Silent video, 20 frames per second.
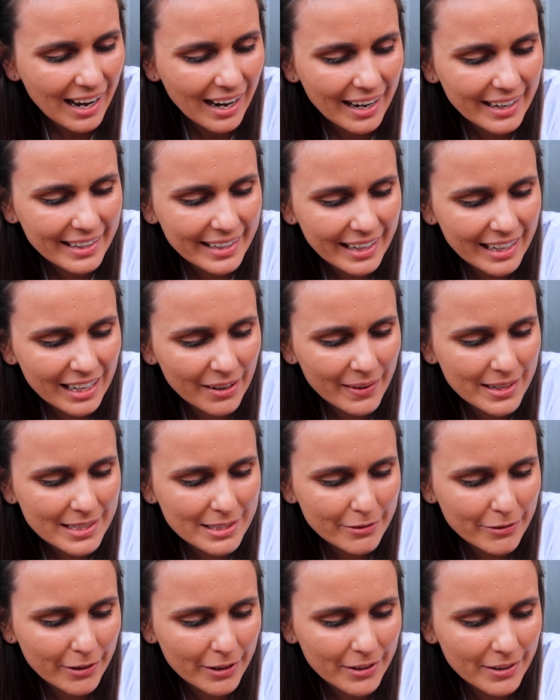I cannot wait
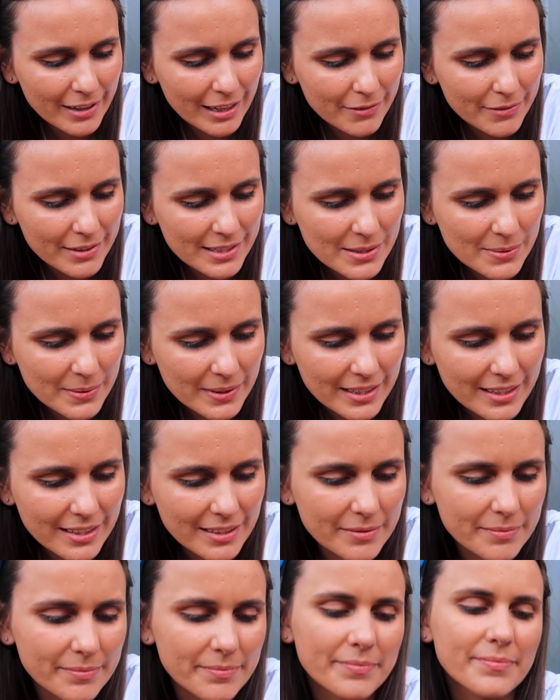to photograph this
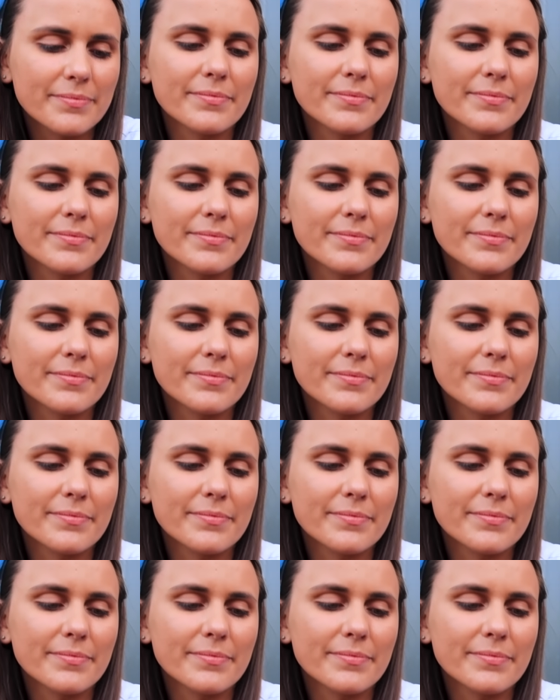one.